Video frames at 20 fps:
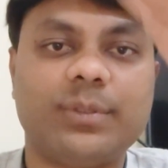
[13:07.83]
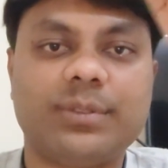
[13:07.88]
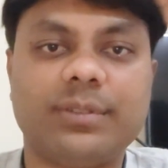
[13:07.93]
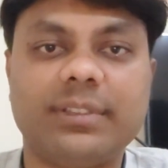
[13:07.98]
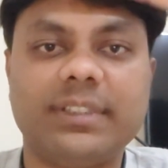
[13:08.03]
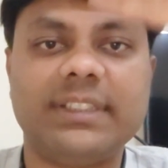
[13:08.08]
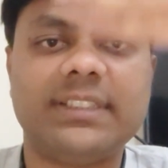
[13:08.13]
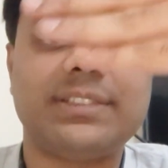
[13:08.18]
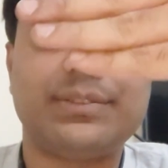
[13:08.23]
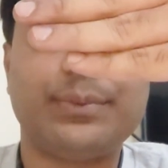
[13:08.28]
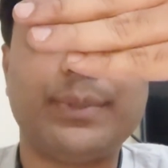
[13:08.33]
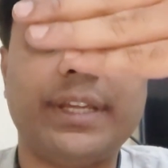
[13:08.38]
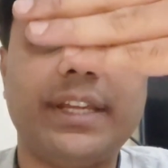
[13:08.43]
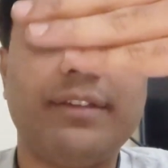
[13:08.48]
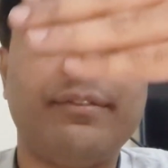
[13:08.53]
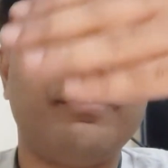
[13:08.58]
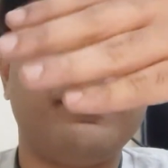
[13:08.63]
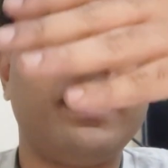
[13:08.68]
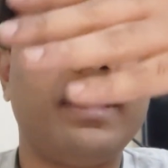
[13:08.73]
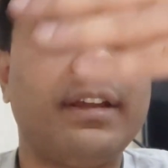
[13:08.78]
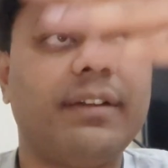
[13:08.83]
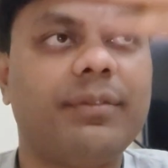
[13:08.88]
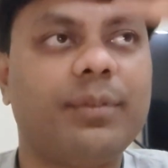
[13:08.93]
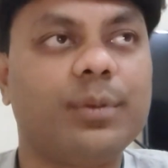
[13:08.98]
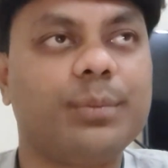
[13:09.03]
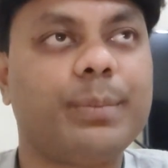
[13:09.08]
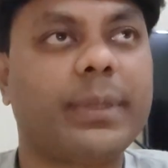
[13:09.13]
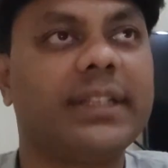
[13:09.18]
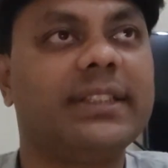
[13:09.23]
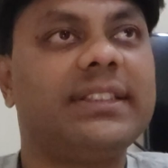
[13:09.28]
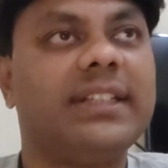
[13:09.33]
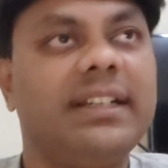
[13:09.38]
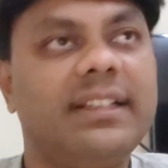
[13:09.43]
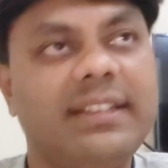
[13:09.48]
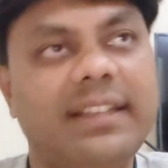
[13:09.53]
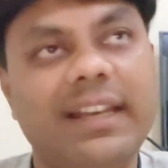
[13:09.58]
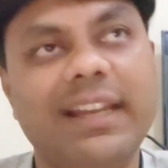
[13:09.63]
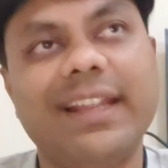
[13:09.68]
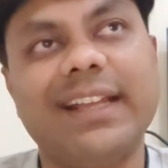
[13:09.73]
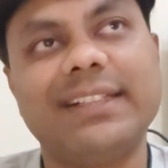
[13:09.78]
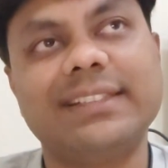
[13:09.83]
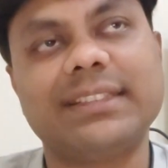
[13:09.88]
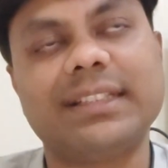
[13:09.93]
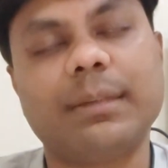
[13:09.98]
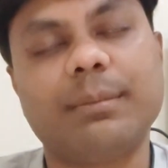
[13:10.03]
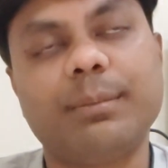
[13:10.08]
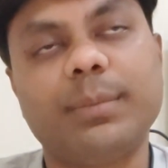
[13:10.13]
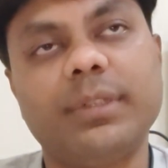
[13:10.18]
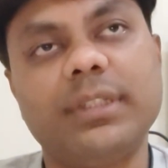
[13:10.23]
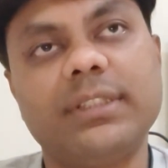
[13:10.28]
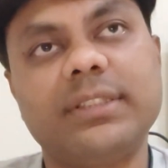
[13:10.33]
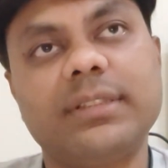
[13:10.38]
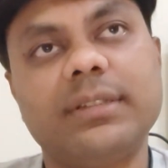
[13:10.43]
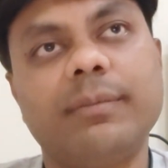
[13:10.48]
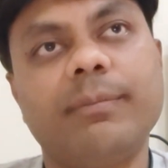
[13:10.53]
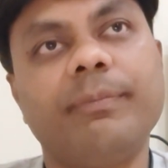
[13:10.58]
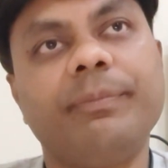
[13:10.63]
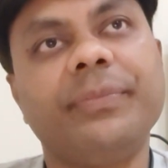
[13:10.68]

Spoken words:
So this way, we have to present three examples.